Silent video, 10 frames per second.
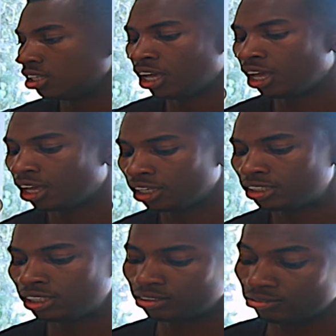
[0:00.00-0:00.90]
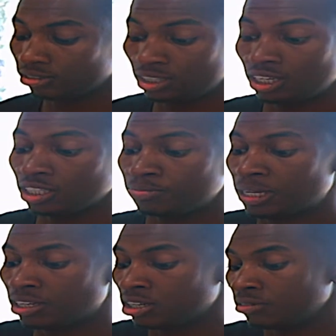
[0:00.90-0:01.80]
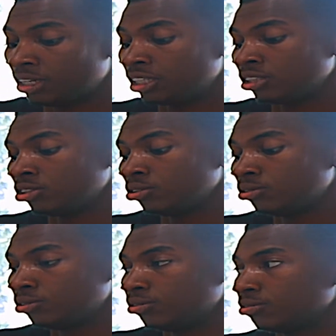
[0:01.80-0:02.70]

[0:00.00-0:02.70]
Yeah, didn't expect the overheads at all.